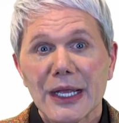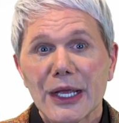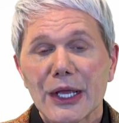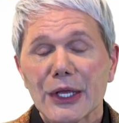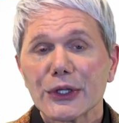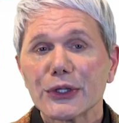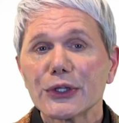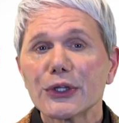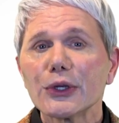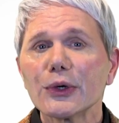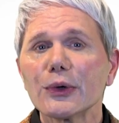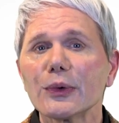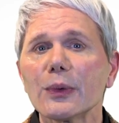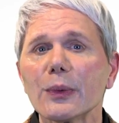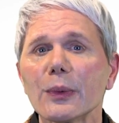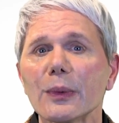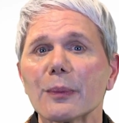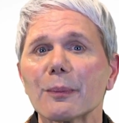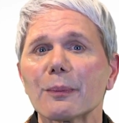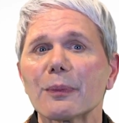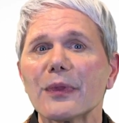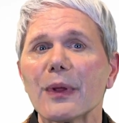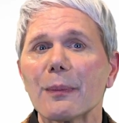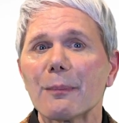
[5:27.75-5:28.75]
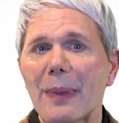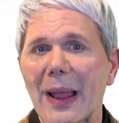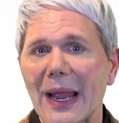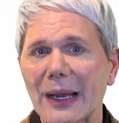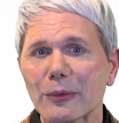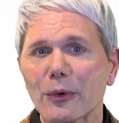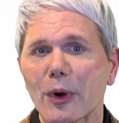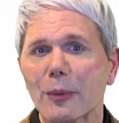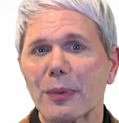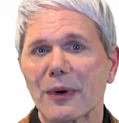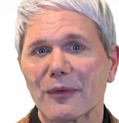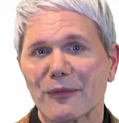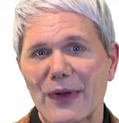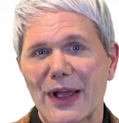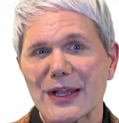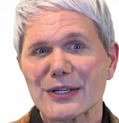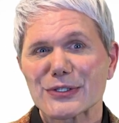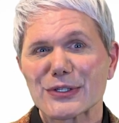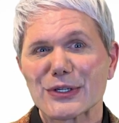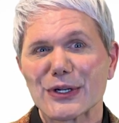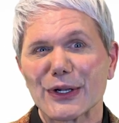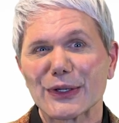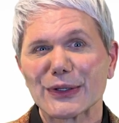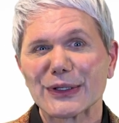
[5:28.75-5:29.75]
You, the payroll
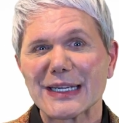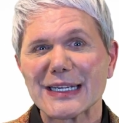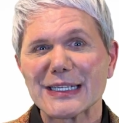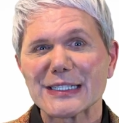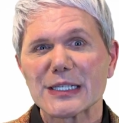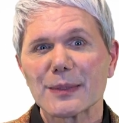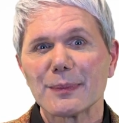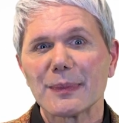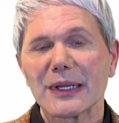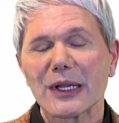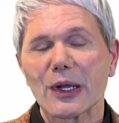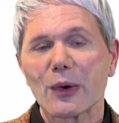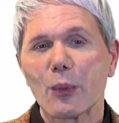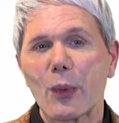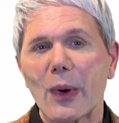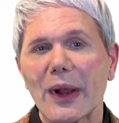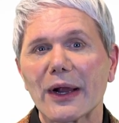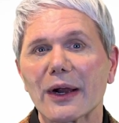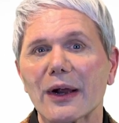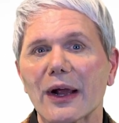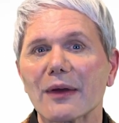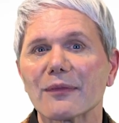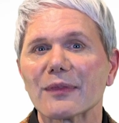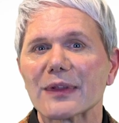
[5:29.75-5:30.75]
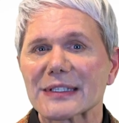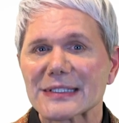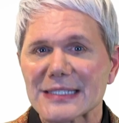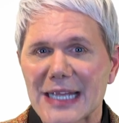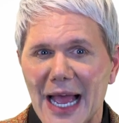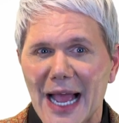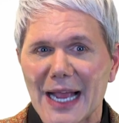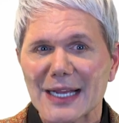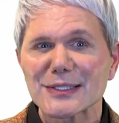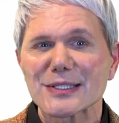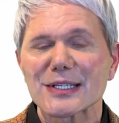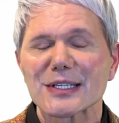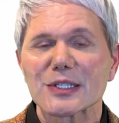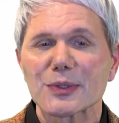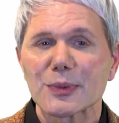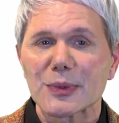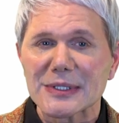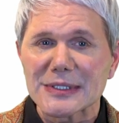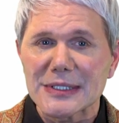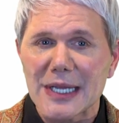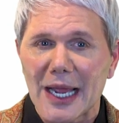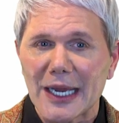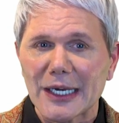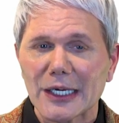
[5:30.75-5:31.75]
professional, need to be aware of the taxes,
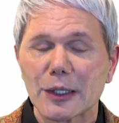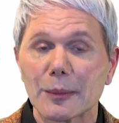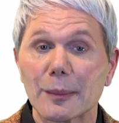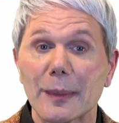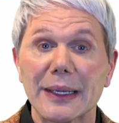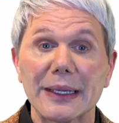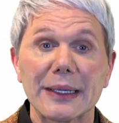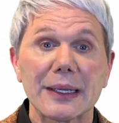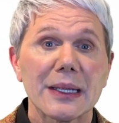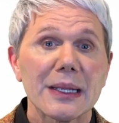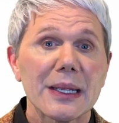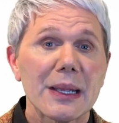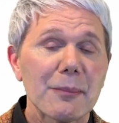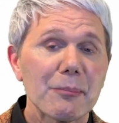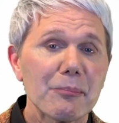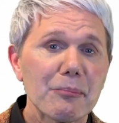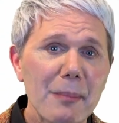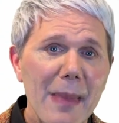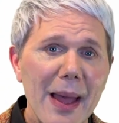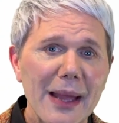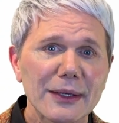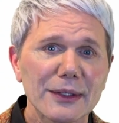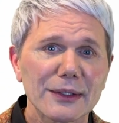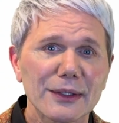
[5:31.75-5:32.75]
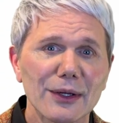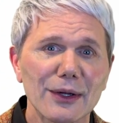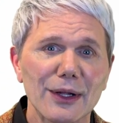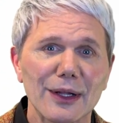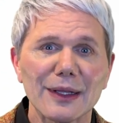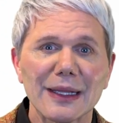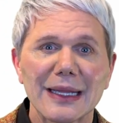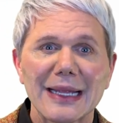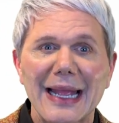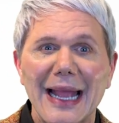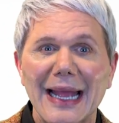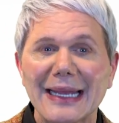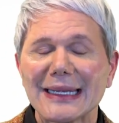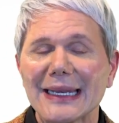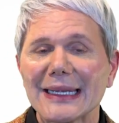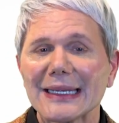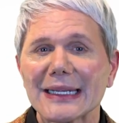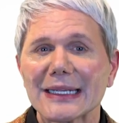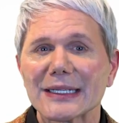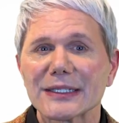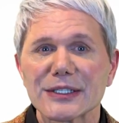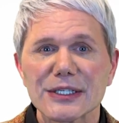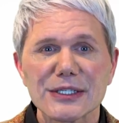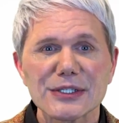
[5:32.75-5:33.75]
retirement, medical, and
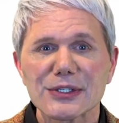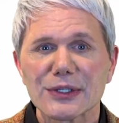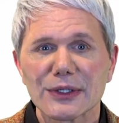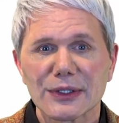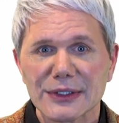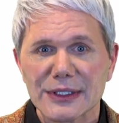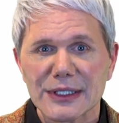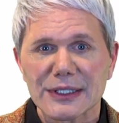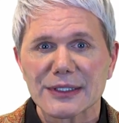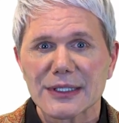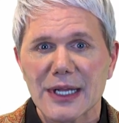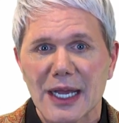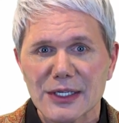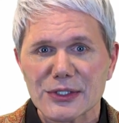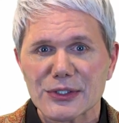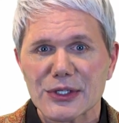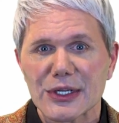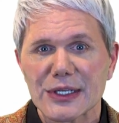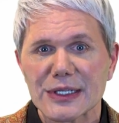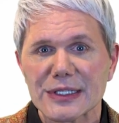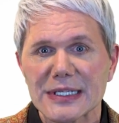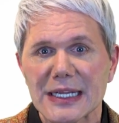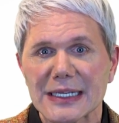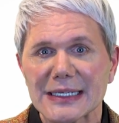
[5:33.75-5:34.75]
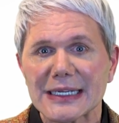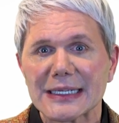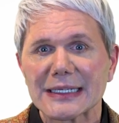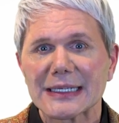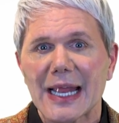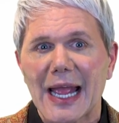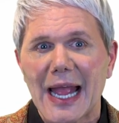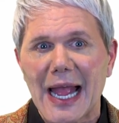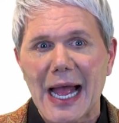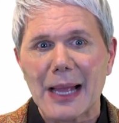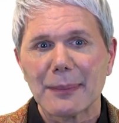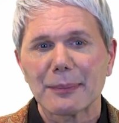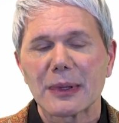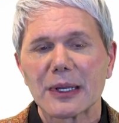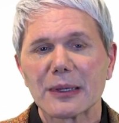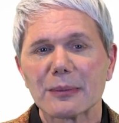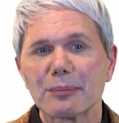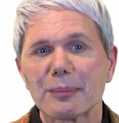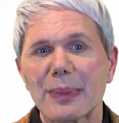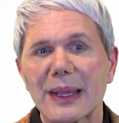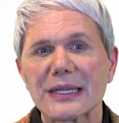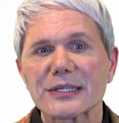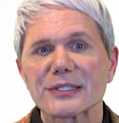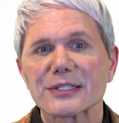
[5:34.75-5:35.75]
any additional deductions that need to happen
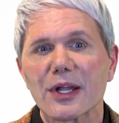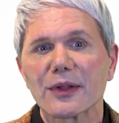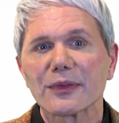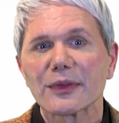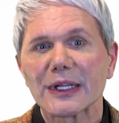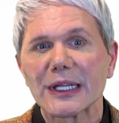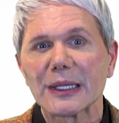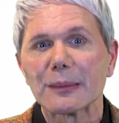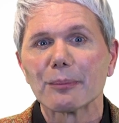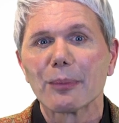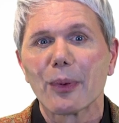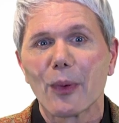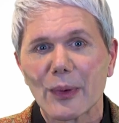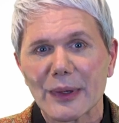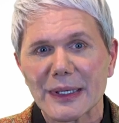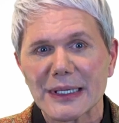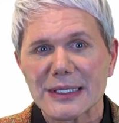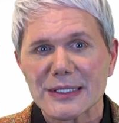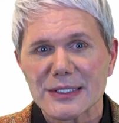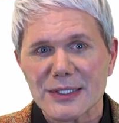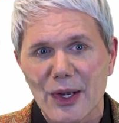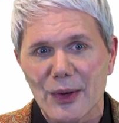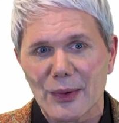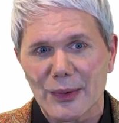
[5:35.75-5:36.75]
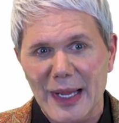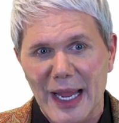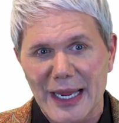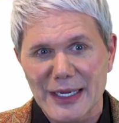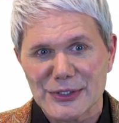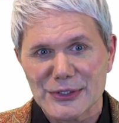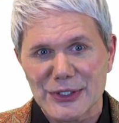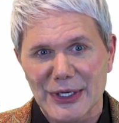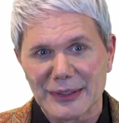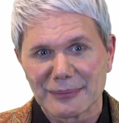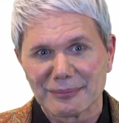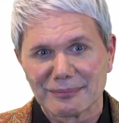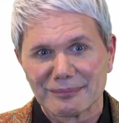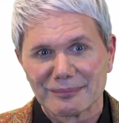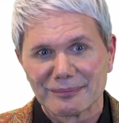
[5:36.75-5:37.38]
based on the employee's location.